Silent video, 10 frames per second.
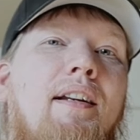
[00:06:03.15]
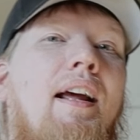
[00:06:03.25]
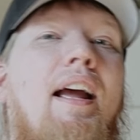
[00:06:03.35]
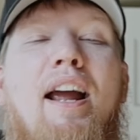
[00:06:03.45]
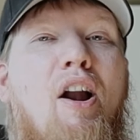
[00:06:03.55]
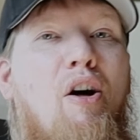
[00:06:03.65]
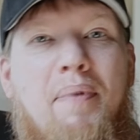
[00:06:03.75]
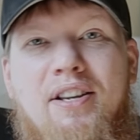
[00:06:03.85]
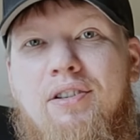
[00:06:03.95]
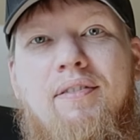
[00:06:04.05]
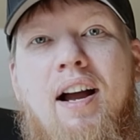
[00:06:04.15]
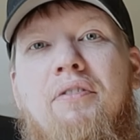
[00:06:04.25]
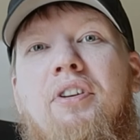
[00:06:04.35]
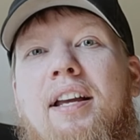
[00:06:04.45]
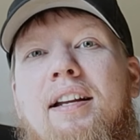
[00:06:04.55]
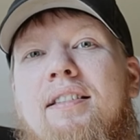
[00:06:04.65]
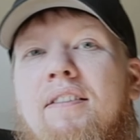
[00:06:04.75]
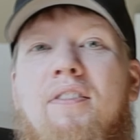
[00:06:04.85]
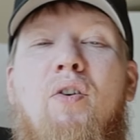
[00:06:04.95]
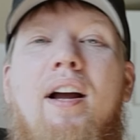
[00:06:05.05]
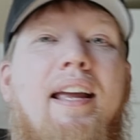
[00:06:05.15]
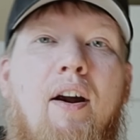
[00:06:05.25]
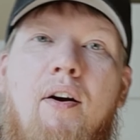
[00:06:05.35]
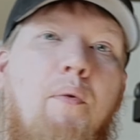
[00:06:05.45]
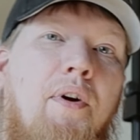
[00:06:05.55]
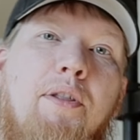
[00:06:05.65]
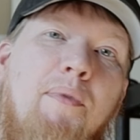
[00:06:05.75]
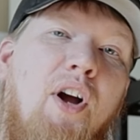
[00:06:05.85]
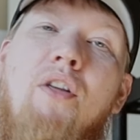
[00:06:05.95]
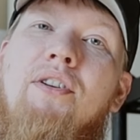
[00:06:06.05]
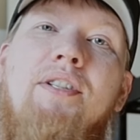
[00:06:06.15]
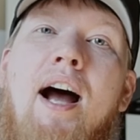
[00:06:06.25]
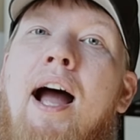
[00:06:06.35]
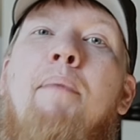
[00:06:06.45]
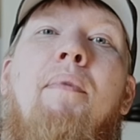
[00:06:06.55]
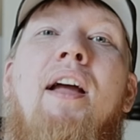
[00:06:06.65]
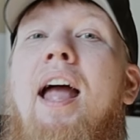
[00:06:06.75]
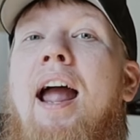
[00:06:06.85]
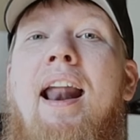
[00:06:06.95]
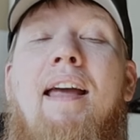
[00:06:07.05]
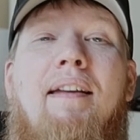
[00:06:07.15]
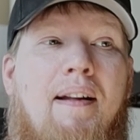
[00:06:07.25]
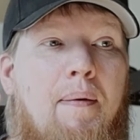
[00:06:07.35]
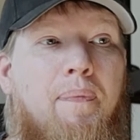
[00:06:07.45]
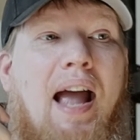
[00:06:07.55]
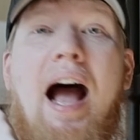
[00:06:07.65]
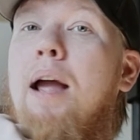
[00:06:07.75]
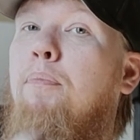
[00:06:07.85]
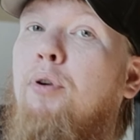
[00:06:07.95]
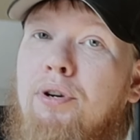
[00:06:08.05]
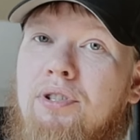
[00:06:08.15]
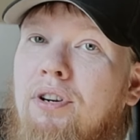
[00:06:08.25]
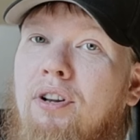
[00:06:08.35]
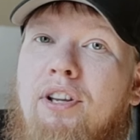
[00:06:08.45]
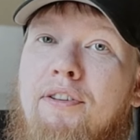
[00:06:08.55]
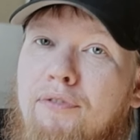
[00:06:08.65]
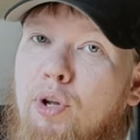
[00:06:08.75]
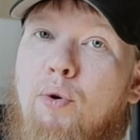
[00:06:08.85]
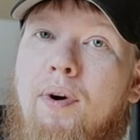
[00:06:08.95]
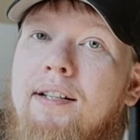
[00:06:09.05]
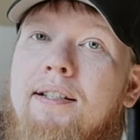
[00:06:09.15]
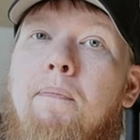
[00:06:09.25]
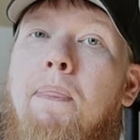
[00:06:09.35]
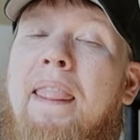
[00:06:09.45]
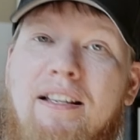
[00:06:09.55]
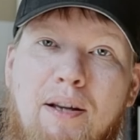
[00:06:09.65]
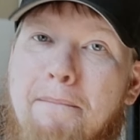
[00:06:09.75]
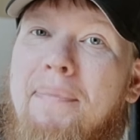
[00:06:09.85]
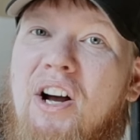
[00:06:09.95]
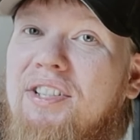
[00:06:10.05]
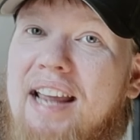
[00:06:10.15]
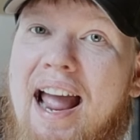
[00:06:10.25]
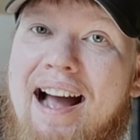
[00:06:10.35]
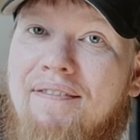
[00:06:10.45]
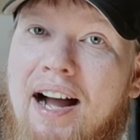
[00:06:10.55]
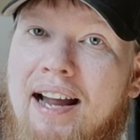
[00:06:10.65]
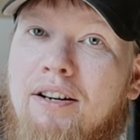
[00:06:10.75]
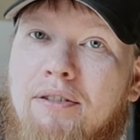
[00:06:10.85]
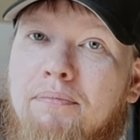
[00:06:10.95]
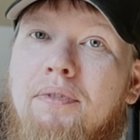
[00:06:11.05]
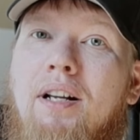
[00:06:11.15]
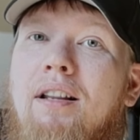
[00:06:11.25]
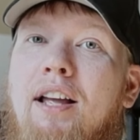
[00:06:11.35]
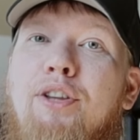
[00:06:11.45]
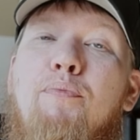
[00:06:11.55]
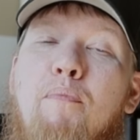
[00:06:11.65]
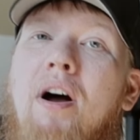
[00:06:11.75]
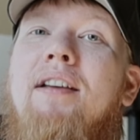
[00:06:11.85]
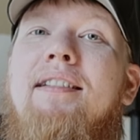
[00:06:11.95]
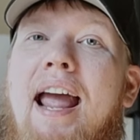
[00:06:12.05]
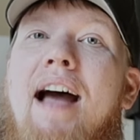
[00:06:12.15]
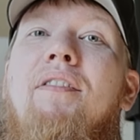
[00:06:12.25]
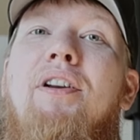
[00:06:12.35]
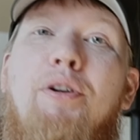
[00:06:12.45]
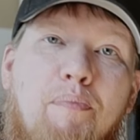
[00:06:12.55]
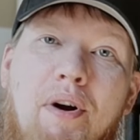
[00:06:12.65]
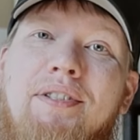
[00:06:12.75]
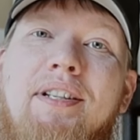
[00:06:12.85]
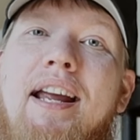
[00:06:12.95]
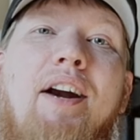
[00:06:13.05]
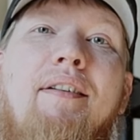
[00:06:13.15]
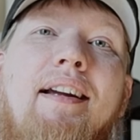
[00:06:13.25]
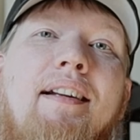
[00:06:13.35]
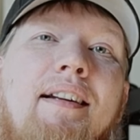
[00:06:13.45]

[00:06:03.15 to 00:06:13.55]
it in all my survival kits, even though I carry it with me all the time, and I, I personally view it as a must-have item. Like you must have it, you must carry